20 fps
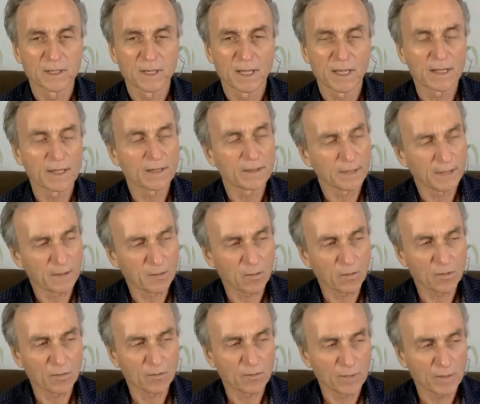And they
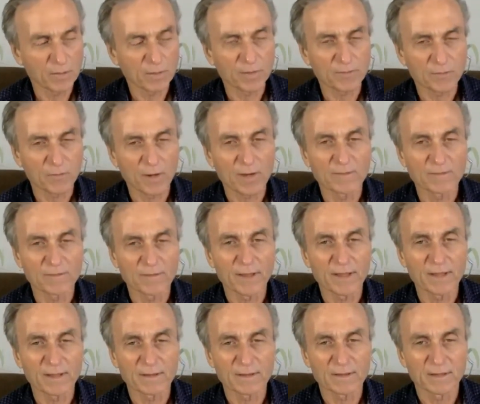were people of great
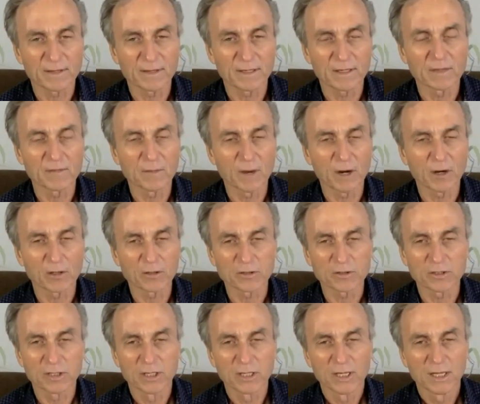faith, uh, he and
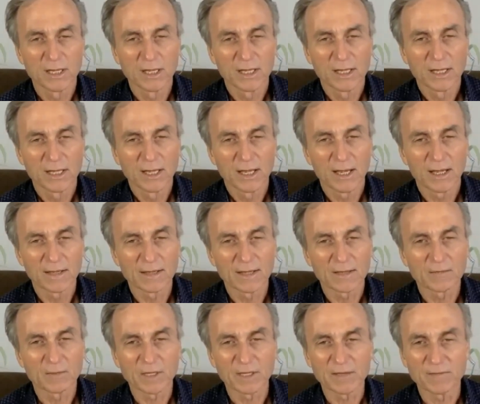Marge. And
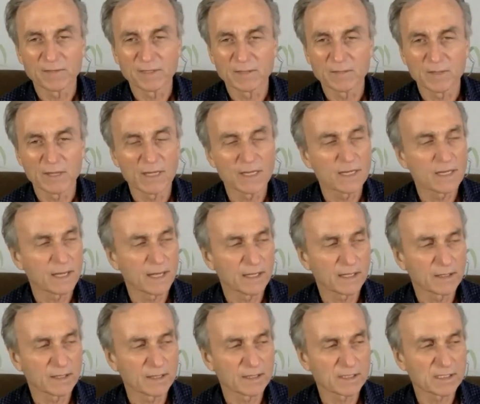they believed in me
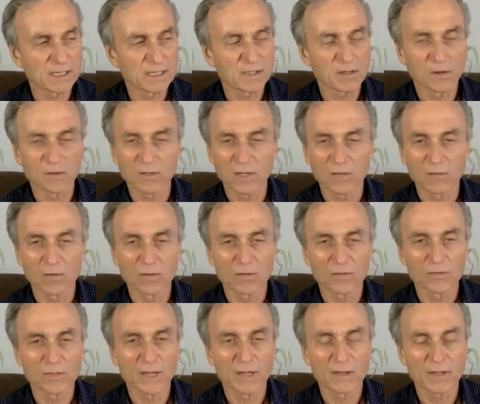and they said, okay, we'll
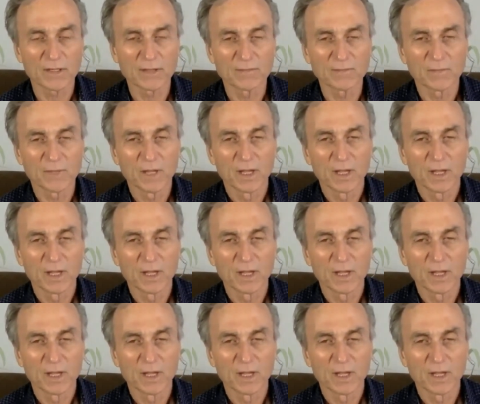do nothing.